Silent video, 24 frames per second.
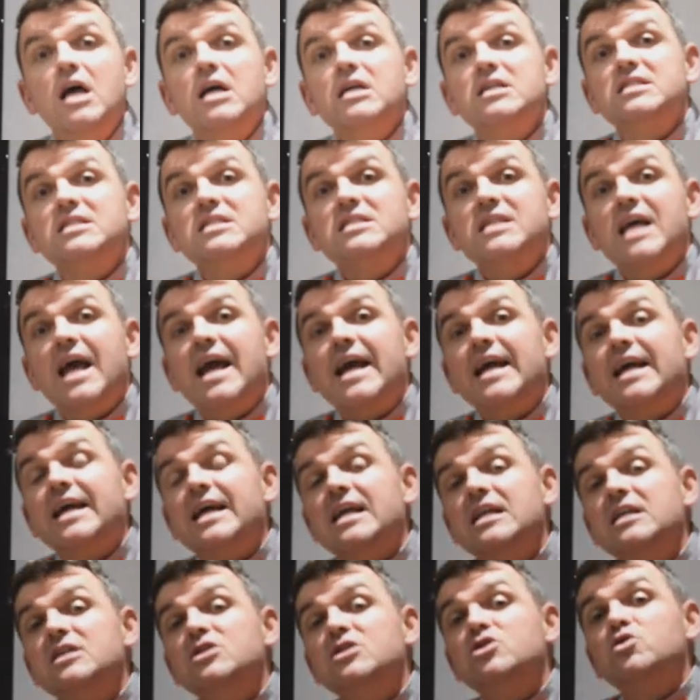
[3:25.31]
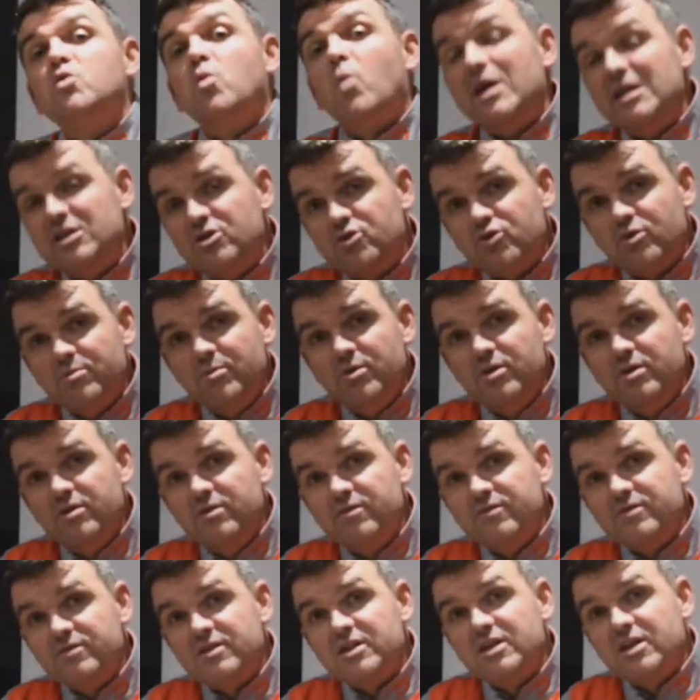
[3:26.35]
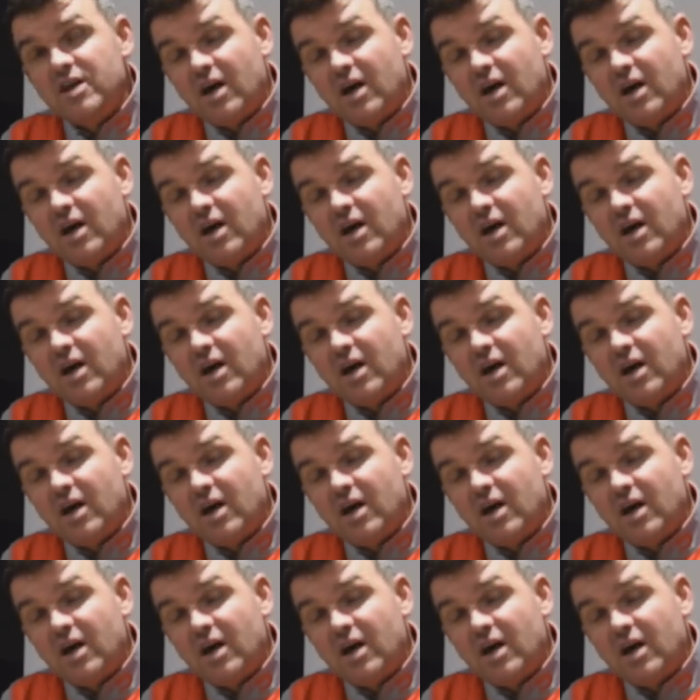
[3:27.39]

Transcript: second twice removed